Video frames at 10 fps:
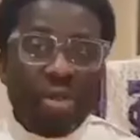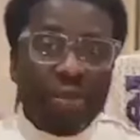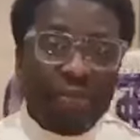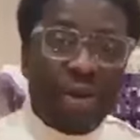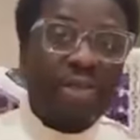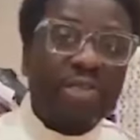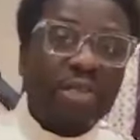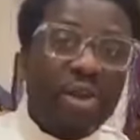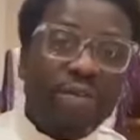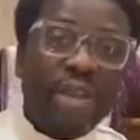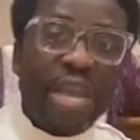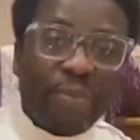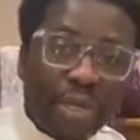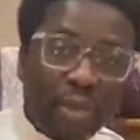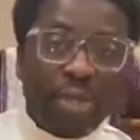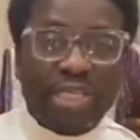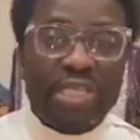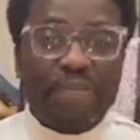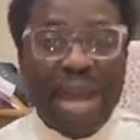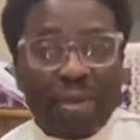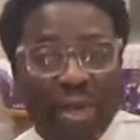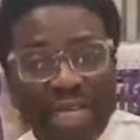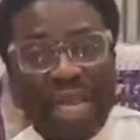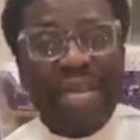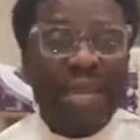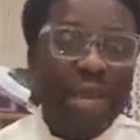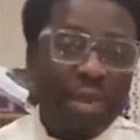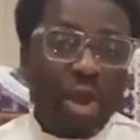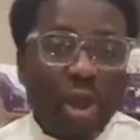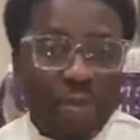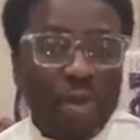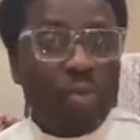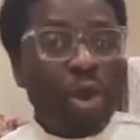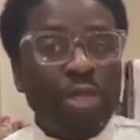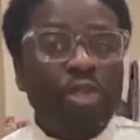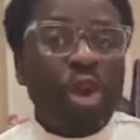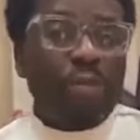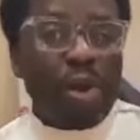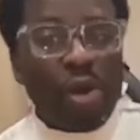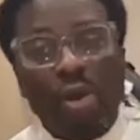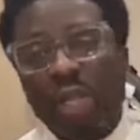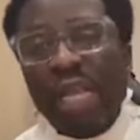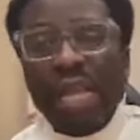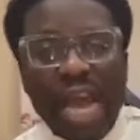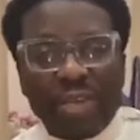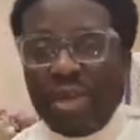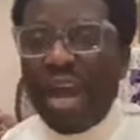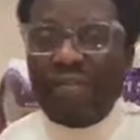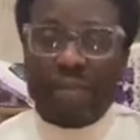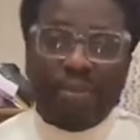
On the 4th of April, which is a bank holiday, come one, come all, and you have a